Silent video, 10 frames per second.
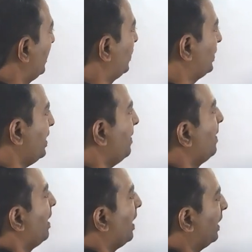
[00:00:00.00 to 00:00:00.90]
Okay,
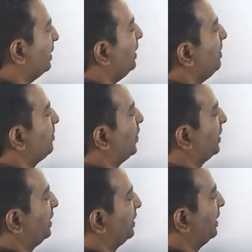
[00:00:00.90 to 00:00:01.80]
another
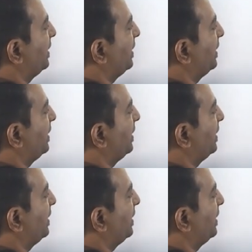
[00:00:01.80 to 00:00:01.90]
important